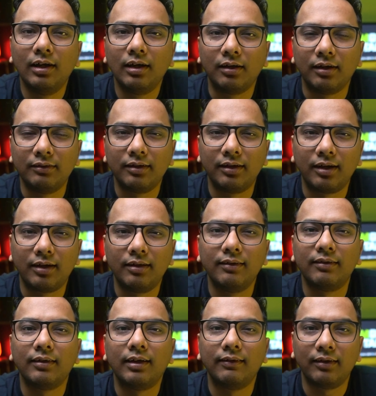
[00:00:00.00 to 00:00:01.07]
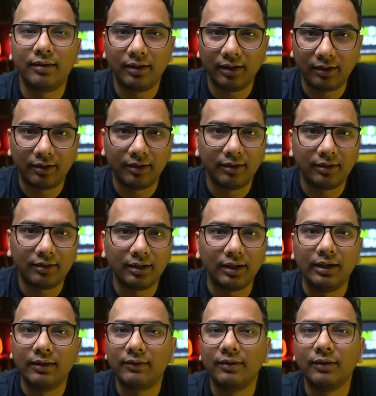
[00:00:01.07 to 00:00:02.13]
Consider this as a deterrent
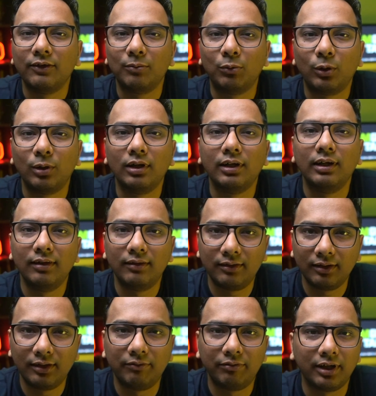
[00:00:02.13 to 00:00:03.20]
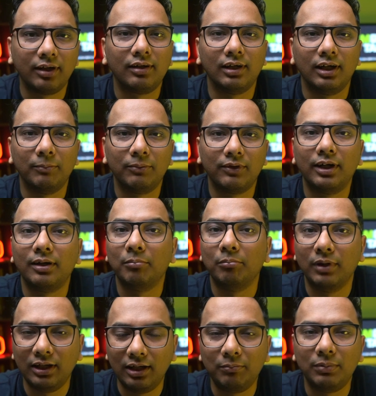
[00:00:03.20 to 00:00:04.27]
against the small, insignificant claims that
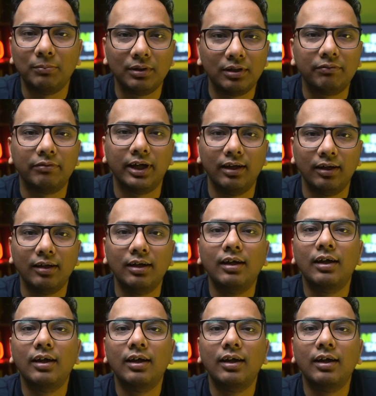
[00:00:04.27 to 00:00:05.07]
many people file